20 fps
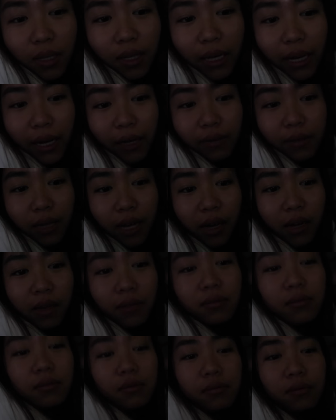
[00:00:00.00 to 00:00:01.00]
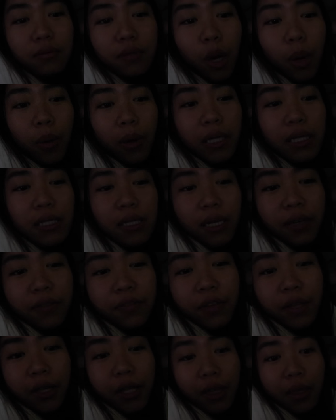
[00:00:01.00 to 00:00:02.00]
yeah, no one's like
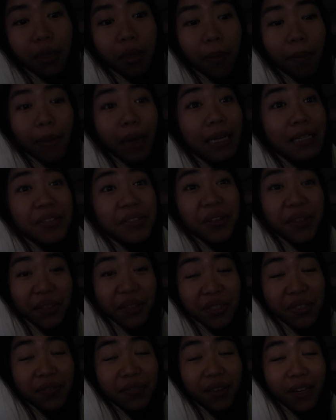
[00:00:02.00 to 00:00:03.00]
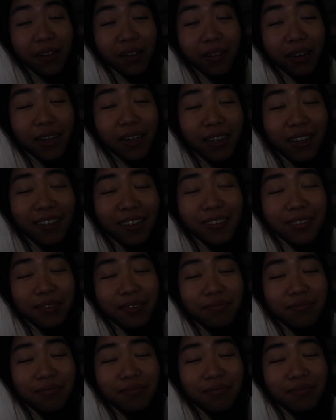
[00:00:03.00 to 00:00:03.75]
feeling the best on this flight right now.